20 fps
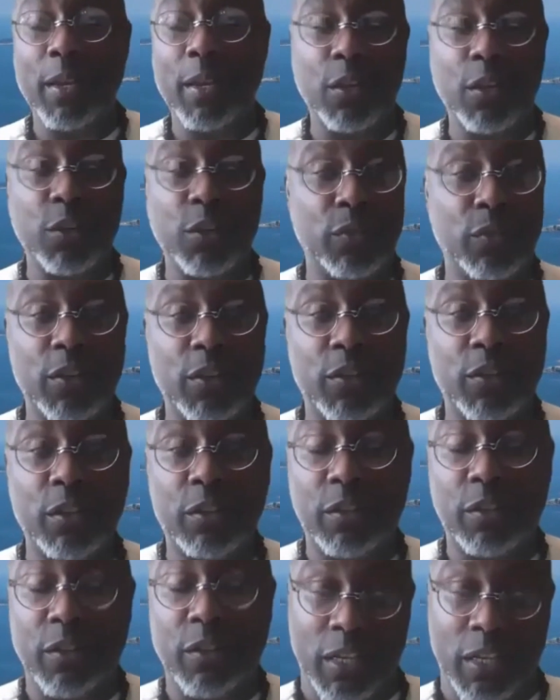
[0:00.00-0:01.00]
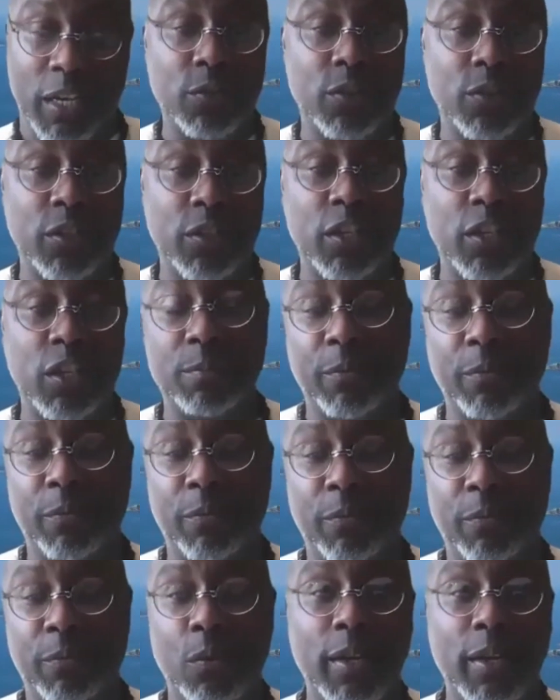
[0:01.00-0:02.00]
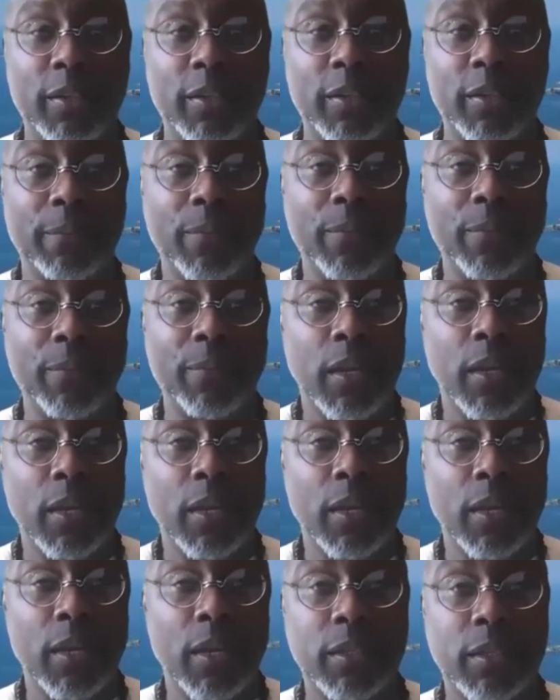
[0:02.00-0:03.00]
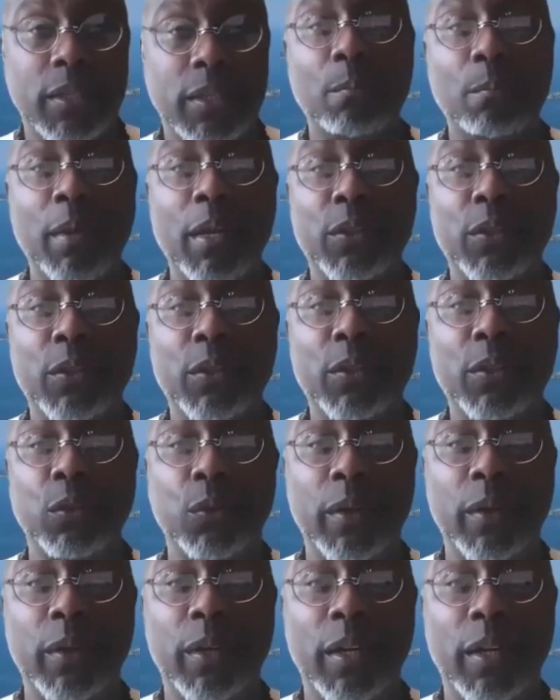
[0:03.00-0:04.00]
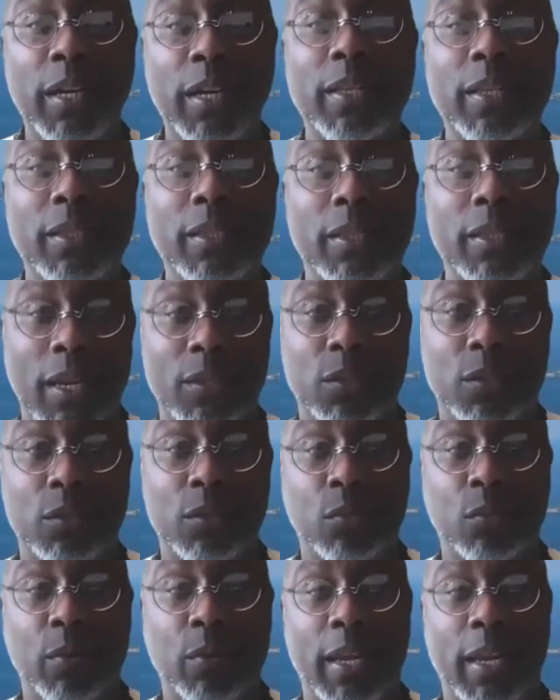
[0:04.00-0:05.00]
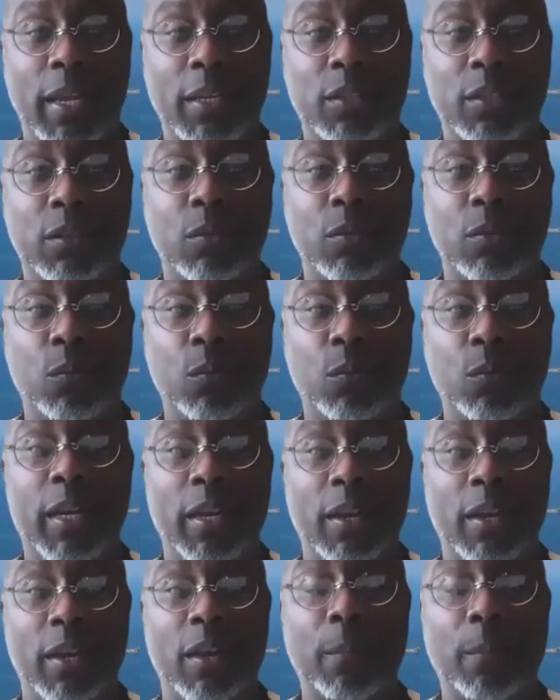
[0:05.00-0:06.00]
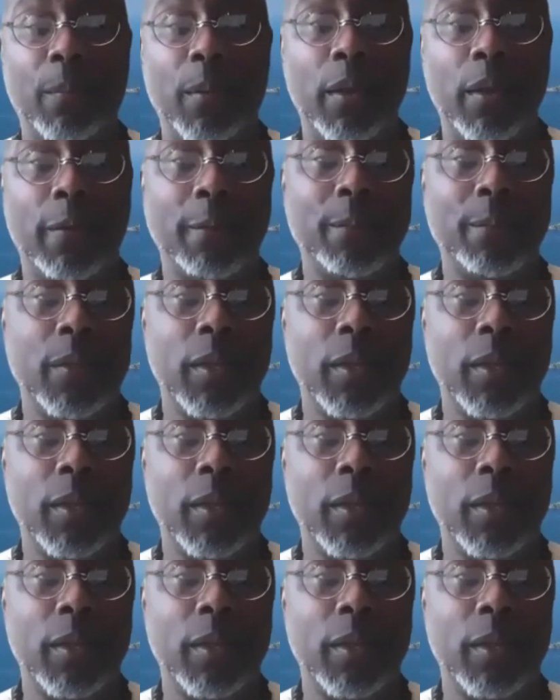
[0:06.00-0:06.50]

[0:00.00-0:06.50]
been in the trenches years and years before us to help mentor us into ways so we can help